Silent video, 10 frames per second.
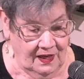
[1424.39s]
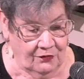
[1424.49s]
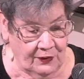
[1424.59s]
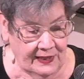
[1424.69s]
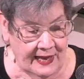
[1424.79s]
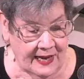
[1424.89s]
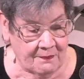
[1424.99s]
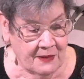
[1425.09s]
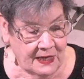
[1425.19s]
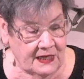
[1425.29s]
If we
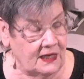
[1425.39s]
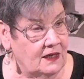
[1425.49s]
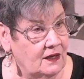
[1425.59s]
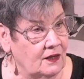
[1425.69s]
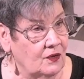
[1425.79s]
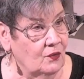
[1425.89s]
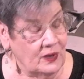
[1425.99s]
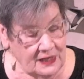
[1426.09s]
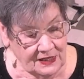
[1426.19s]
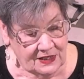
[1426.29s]
lack money,
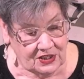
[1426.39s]
we need